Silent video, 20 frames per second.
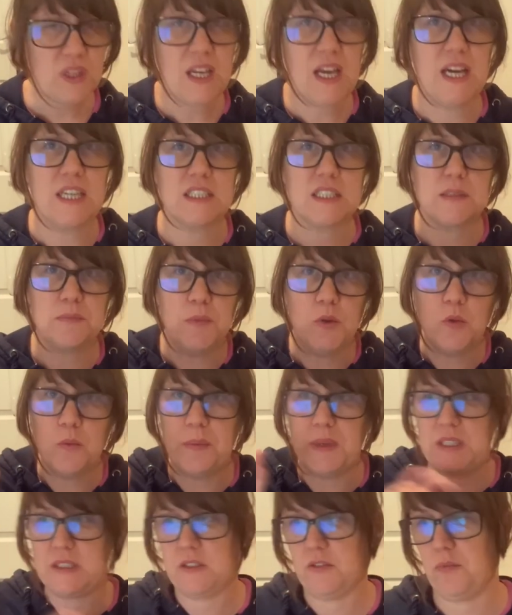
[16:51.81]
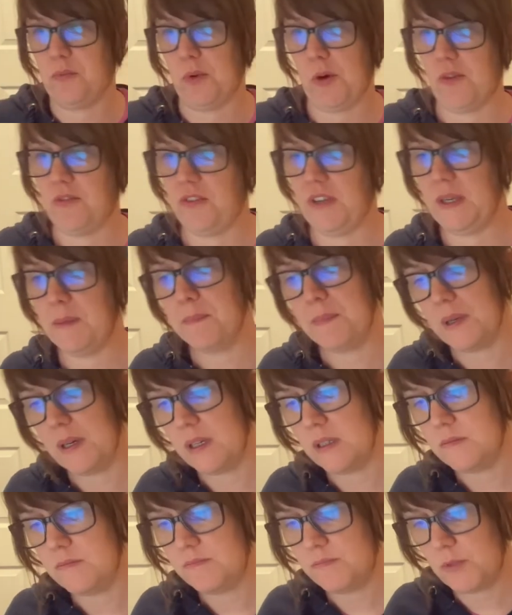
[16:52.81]
A small bit of profit,
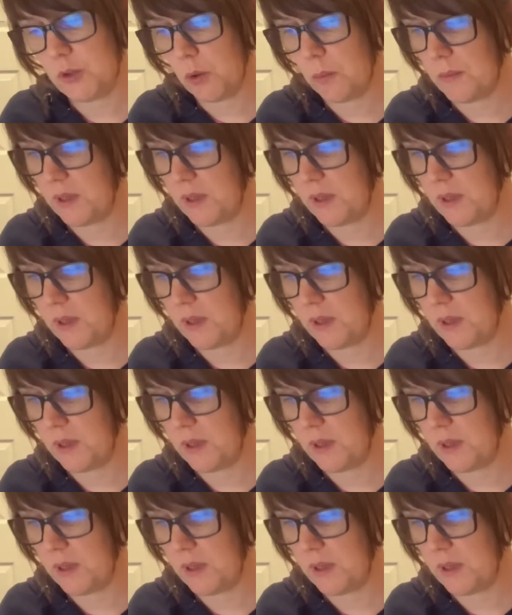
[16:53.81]
but not